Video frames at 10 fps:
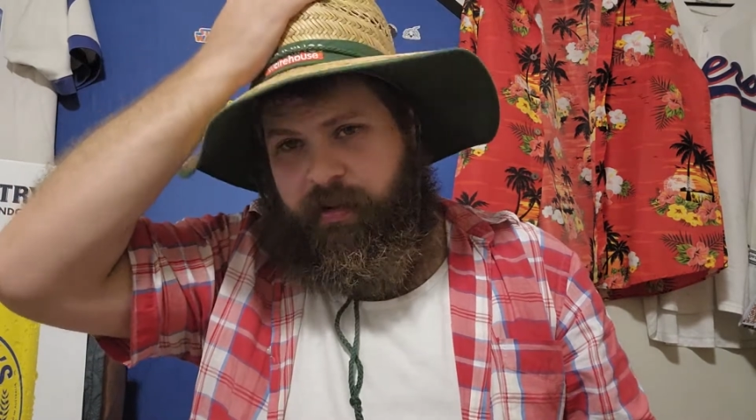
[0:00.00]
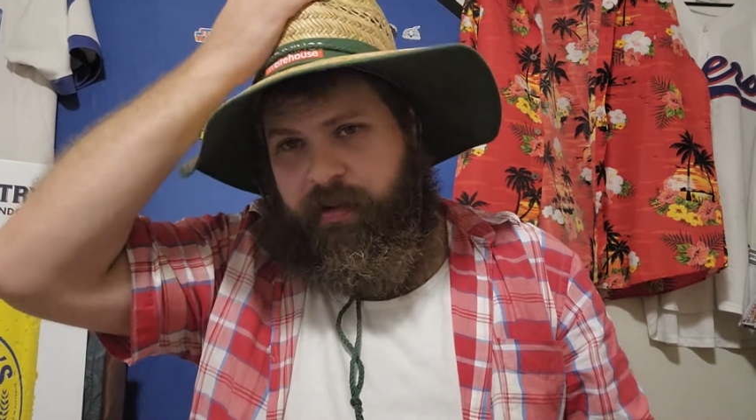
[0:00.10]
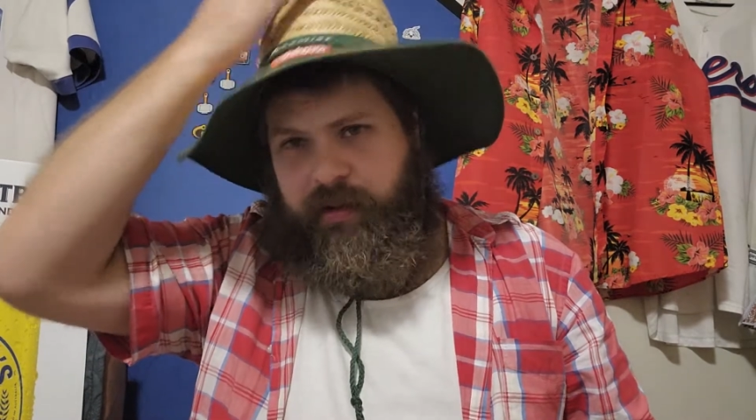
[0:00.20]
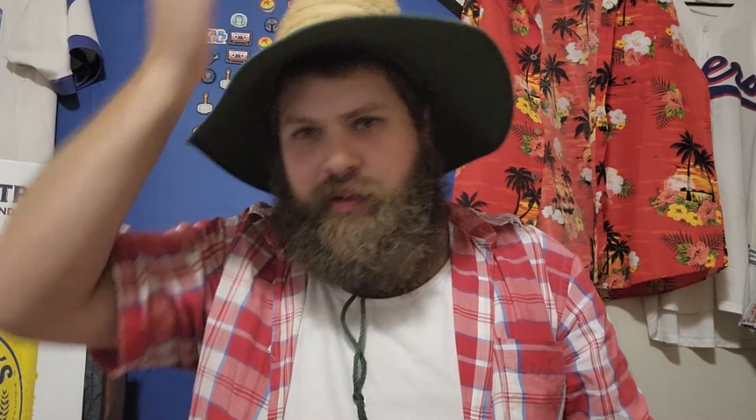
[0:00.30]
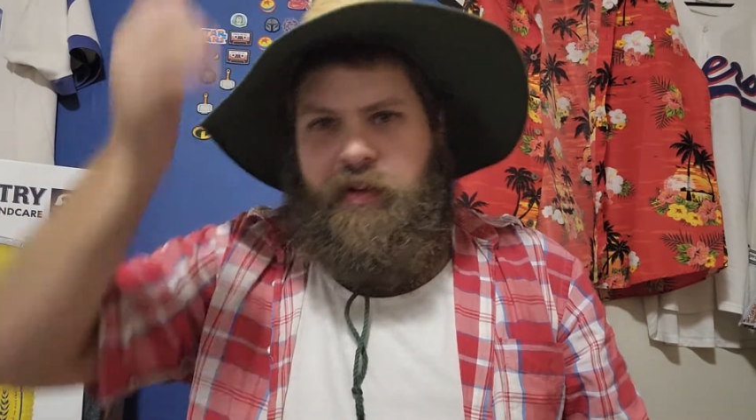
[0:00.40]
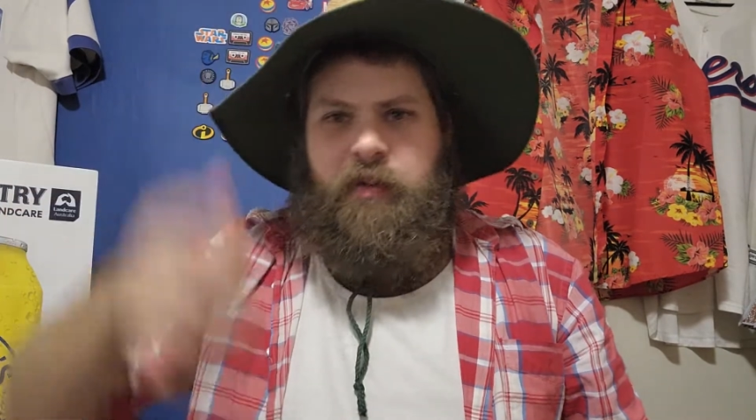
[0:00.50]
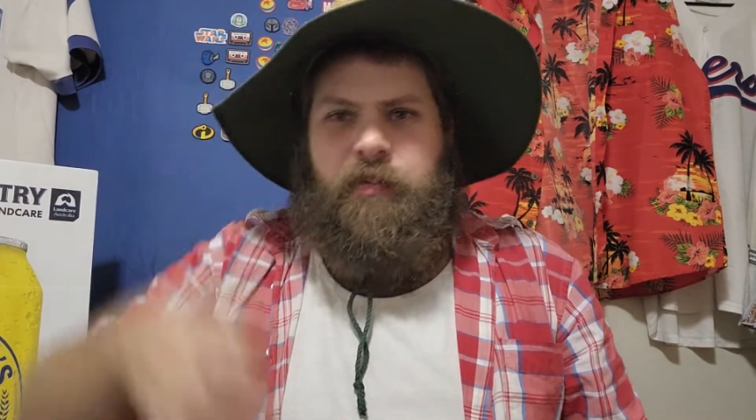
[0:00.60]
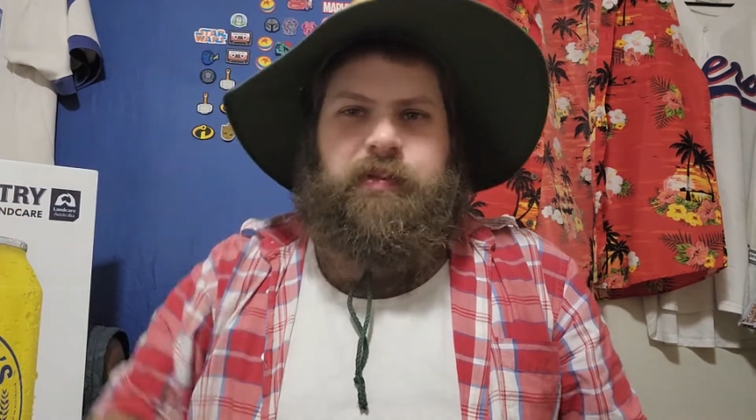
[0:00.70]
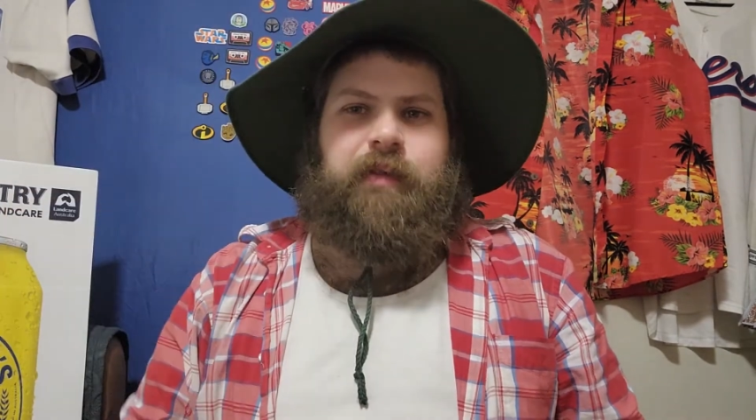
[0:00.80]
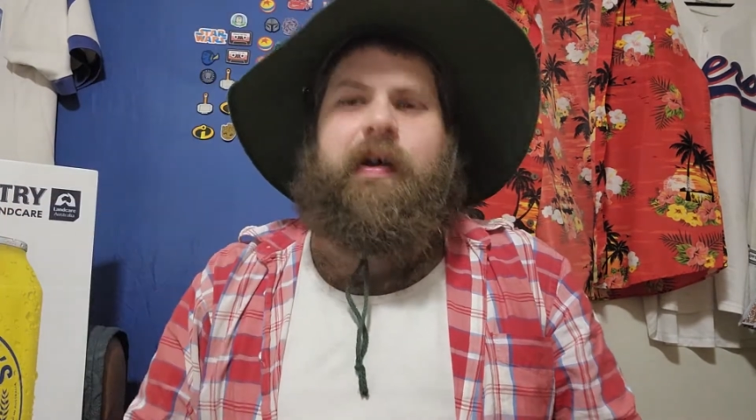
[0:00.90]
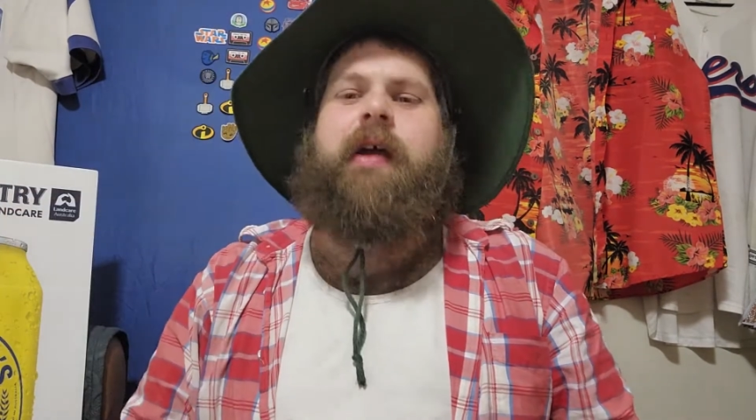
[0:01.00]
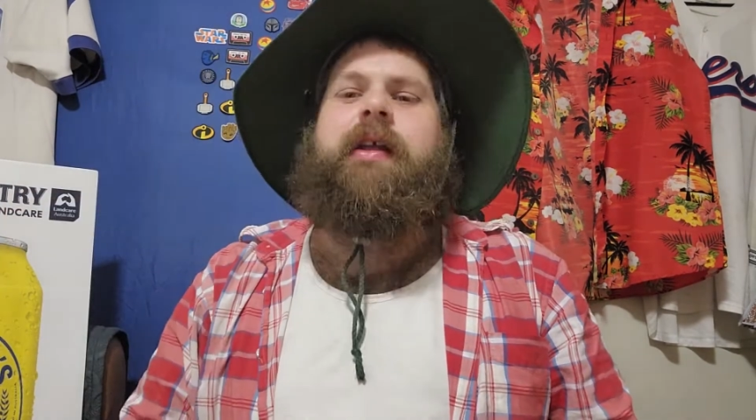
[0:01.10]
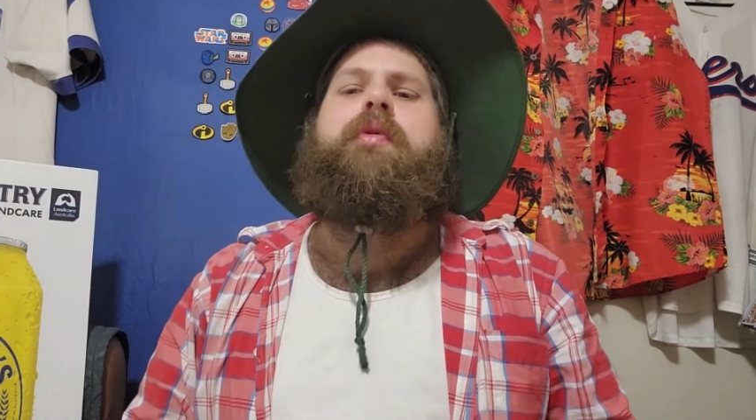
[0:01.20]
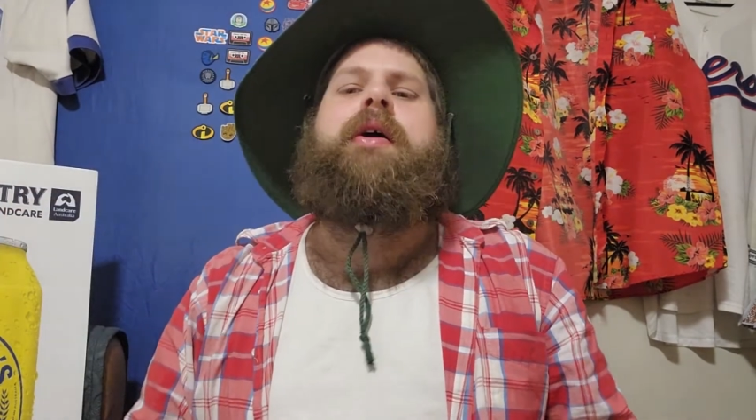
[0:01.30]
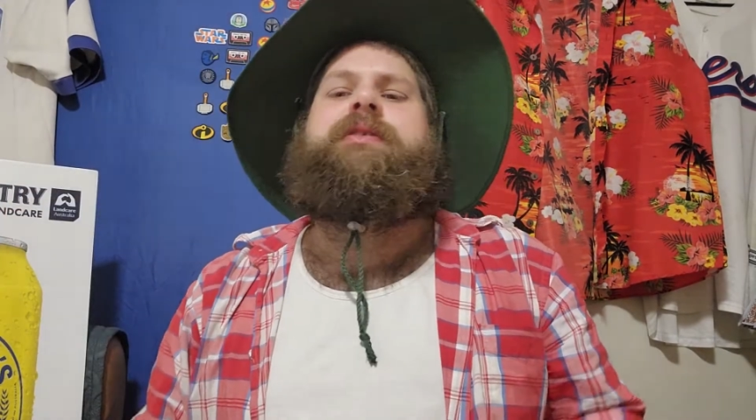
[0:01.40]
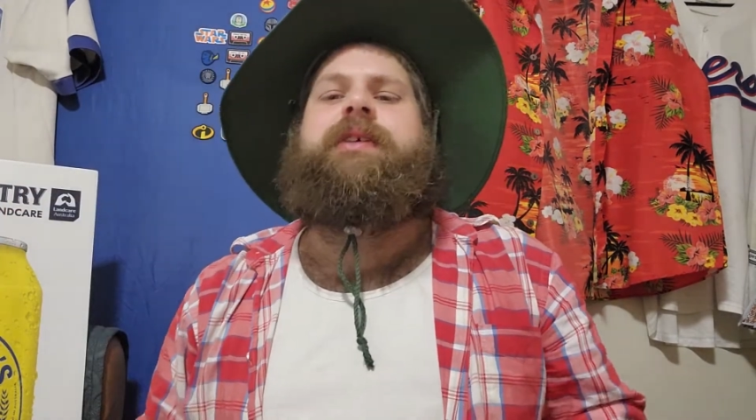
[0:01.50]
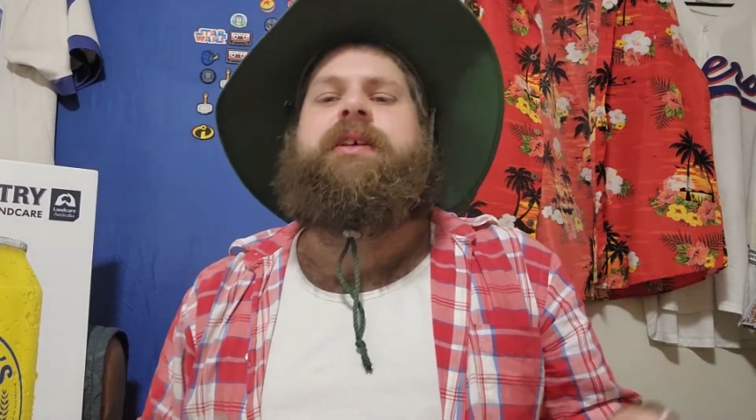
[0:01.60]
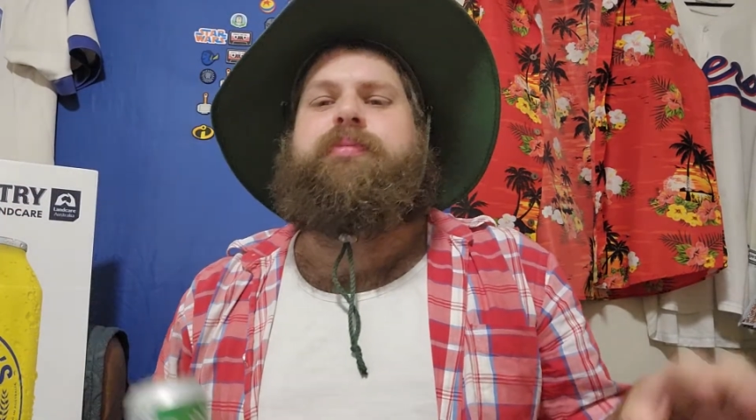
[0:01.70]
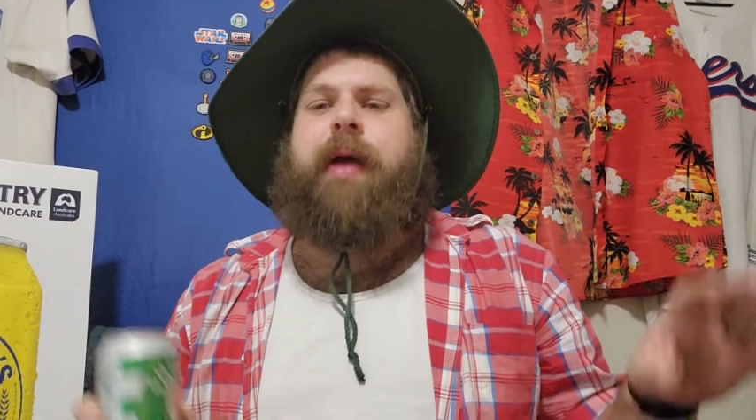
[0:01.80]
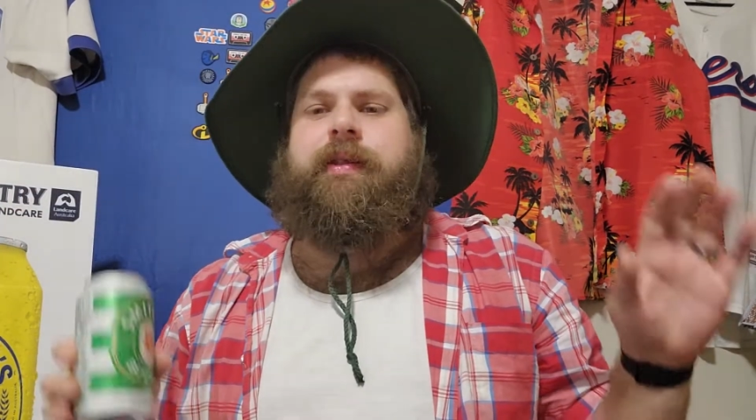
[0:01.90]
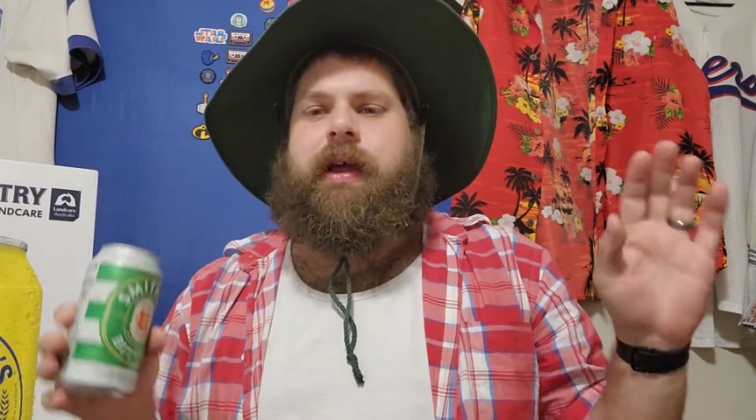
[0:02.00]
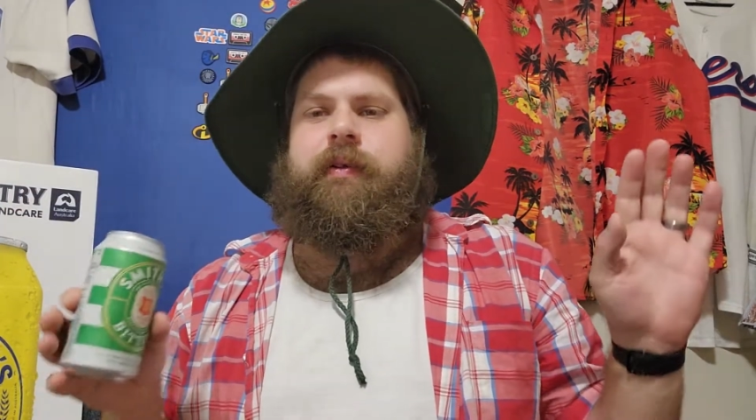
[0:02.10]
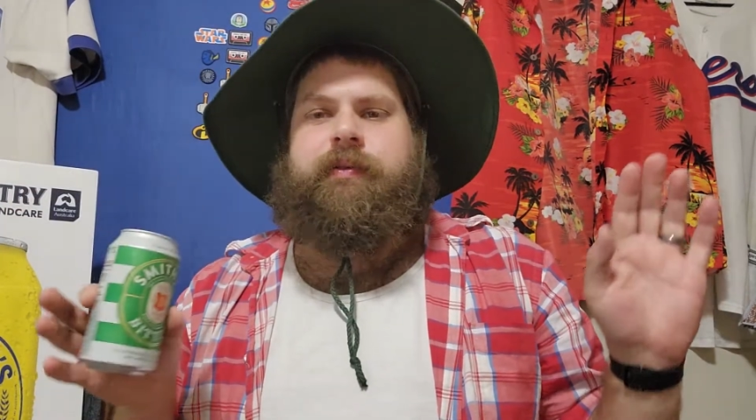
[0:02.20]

I couldn't help myself. I only one six pack though.